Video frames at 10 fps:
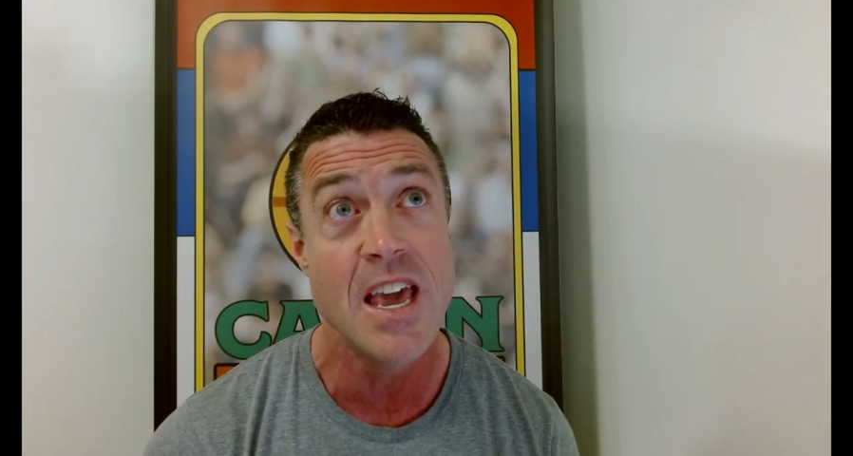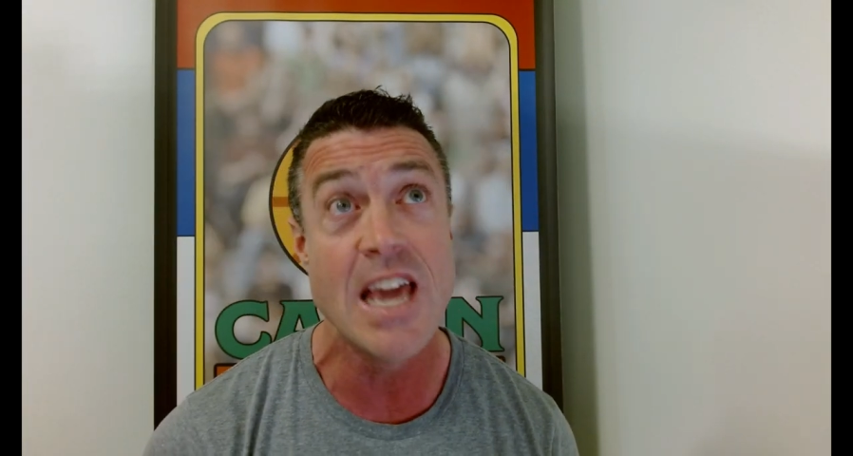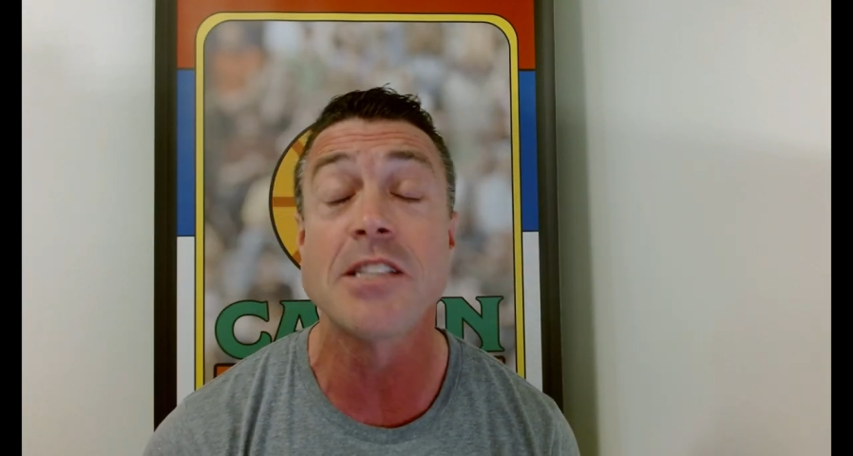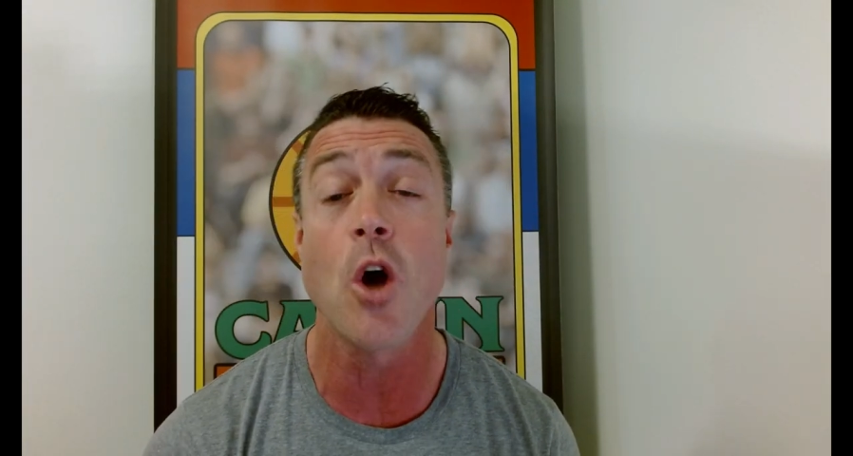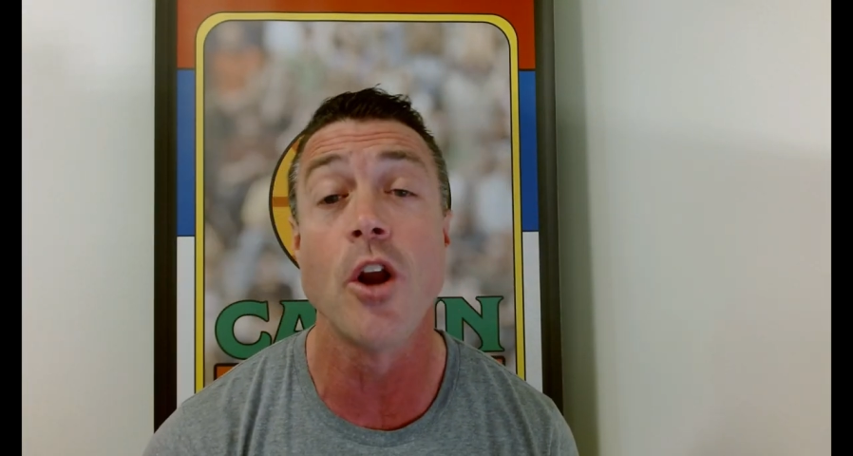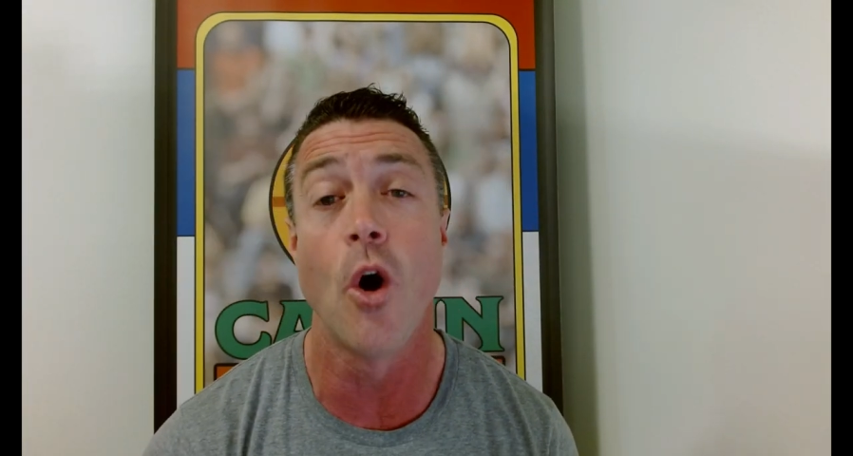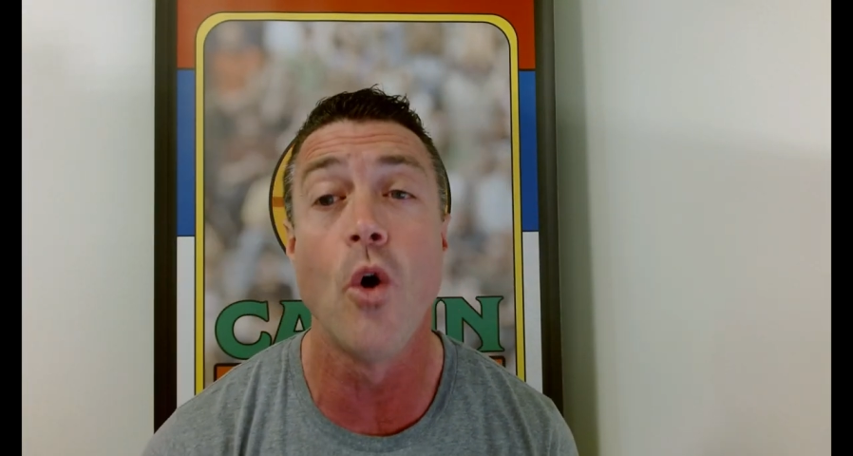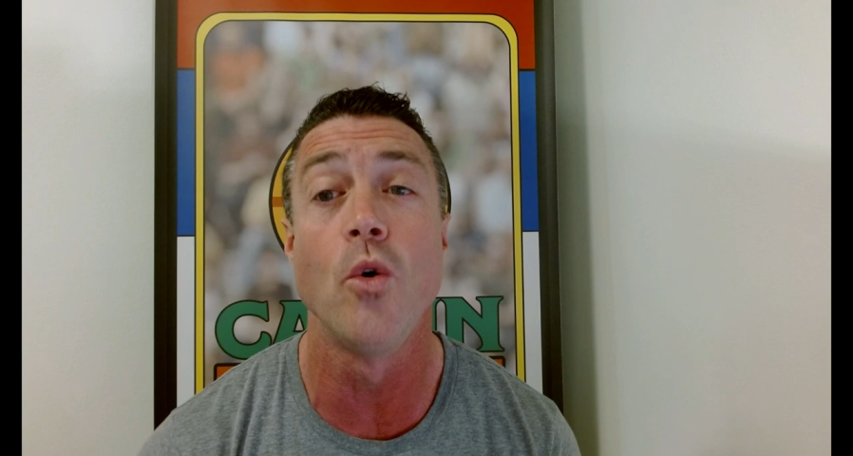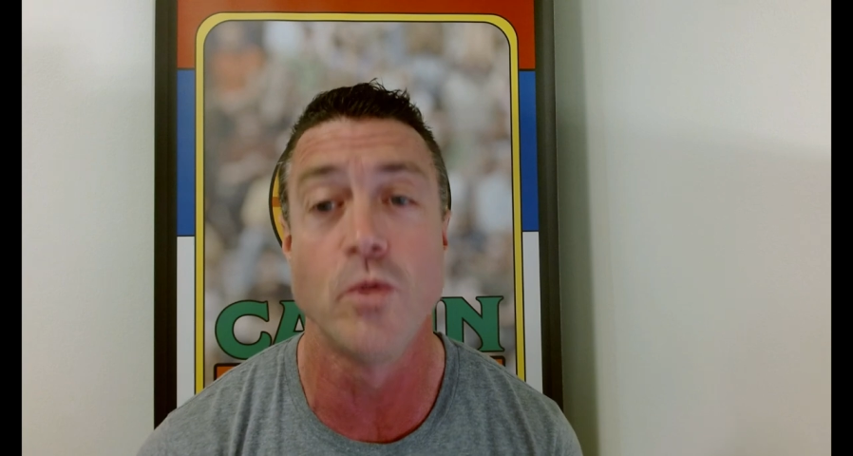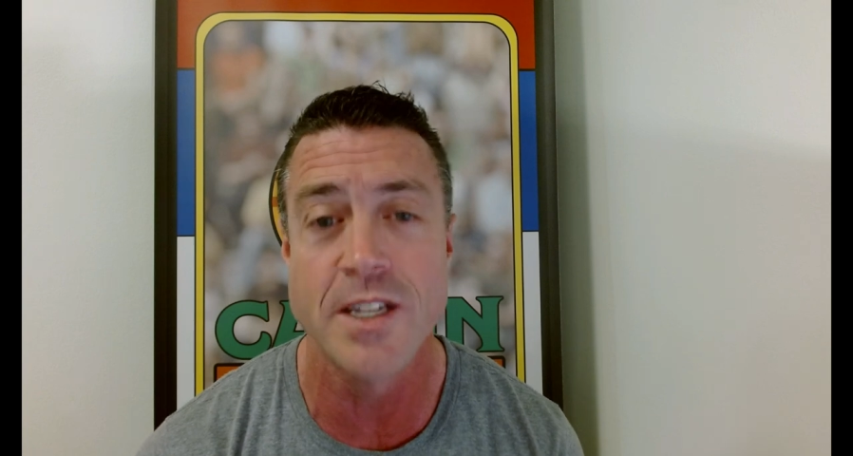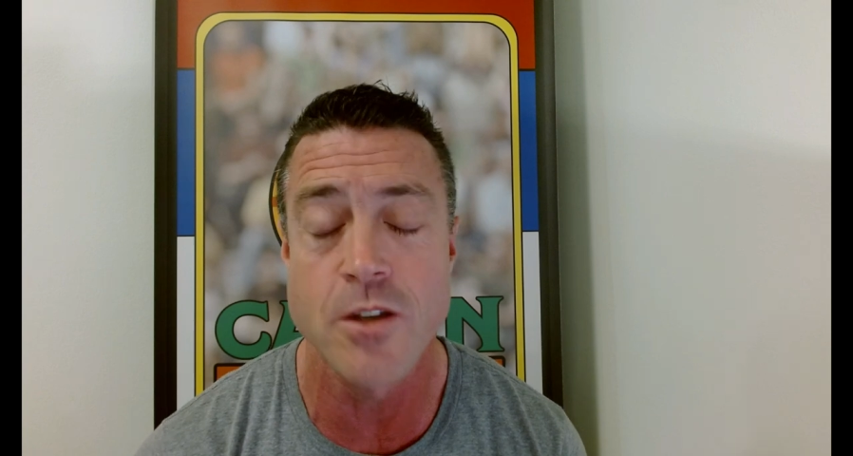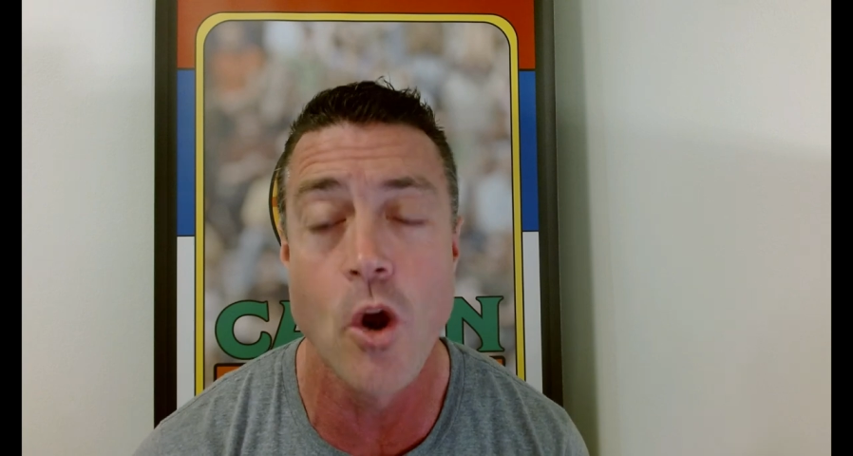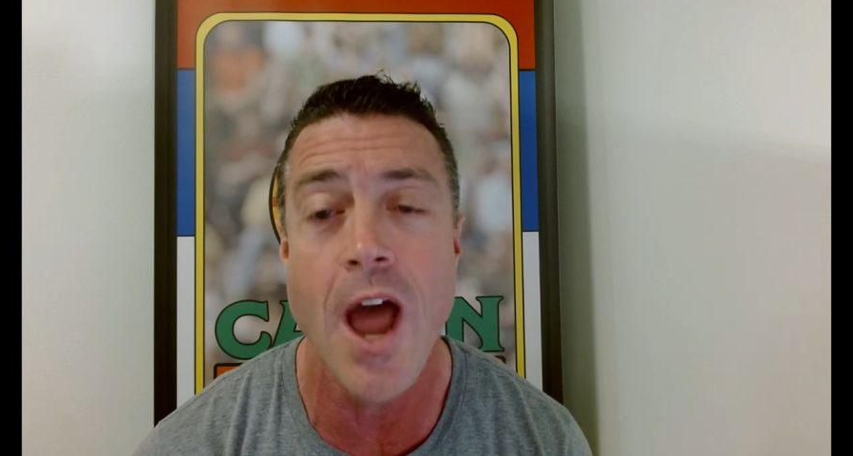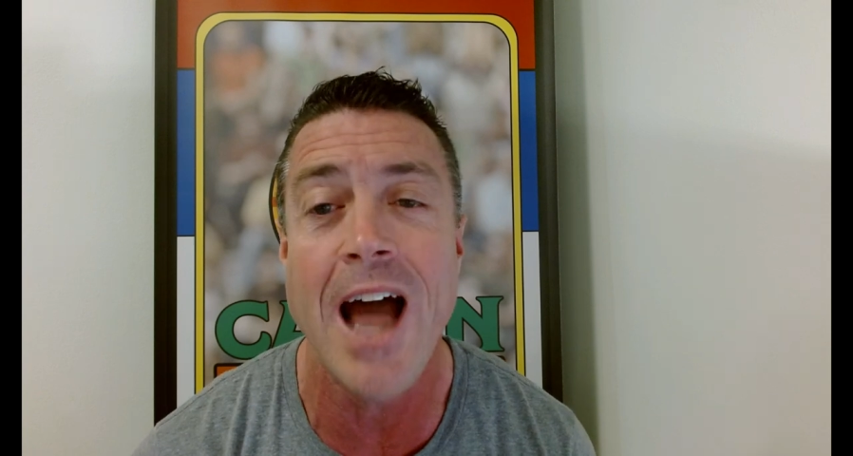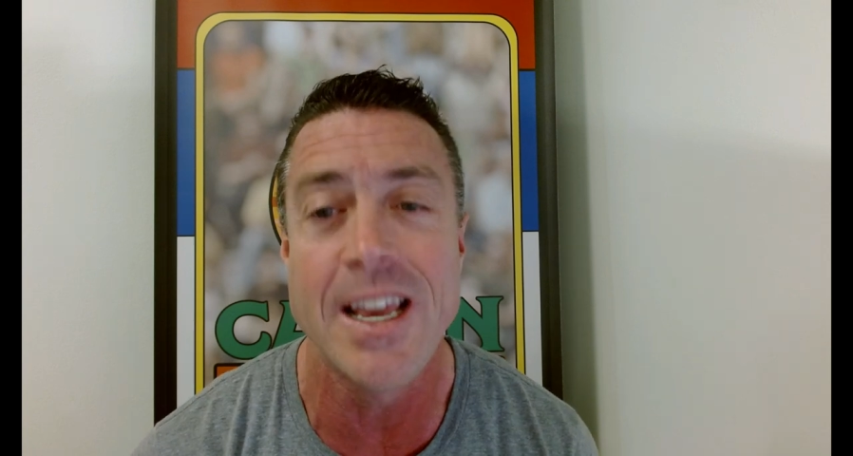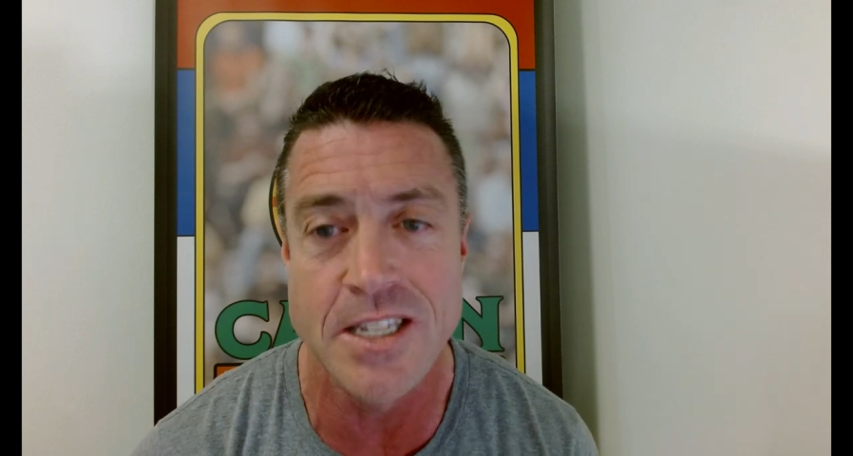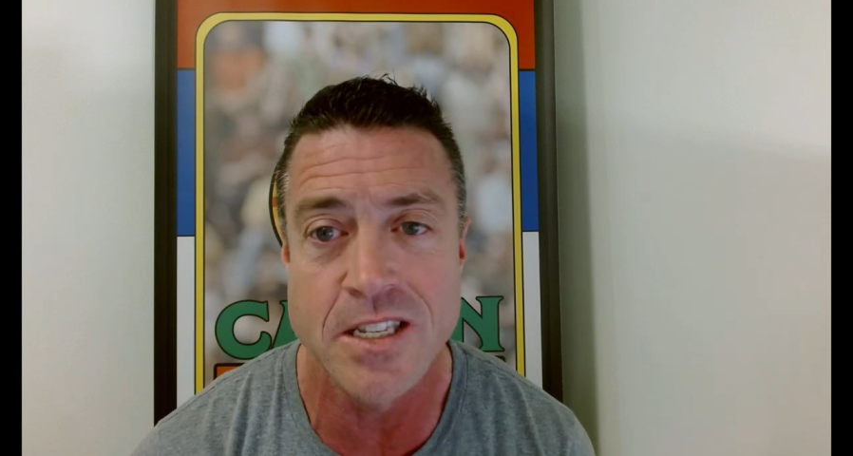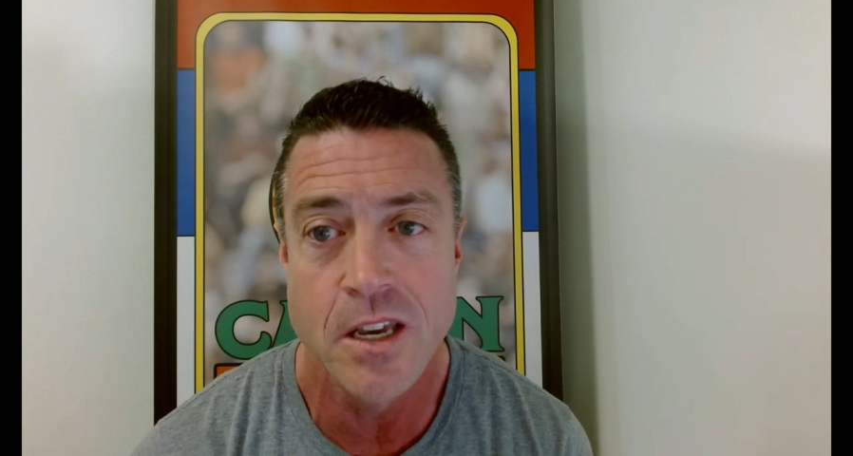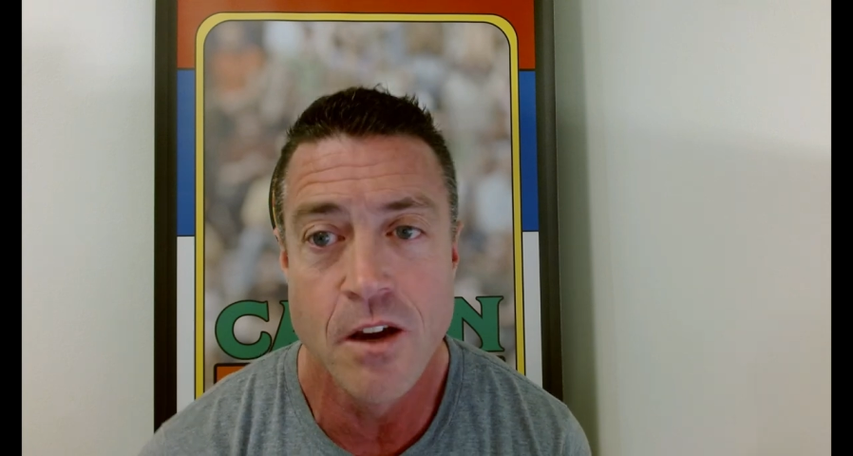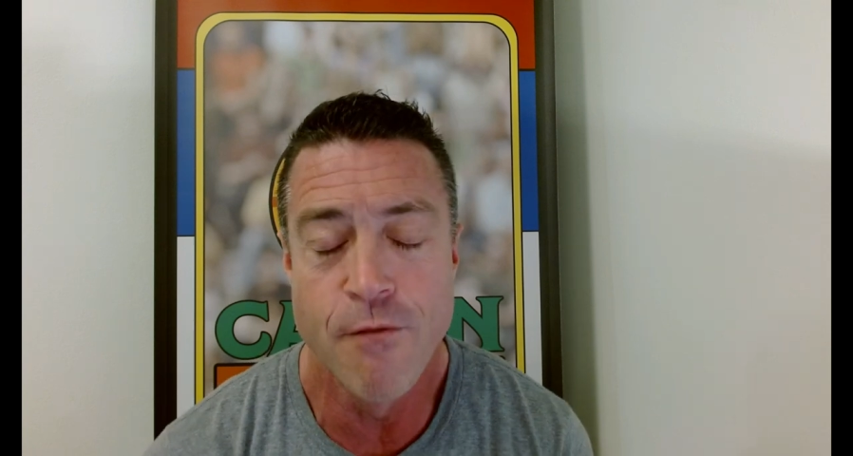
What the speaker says: It's on hold. It's on ice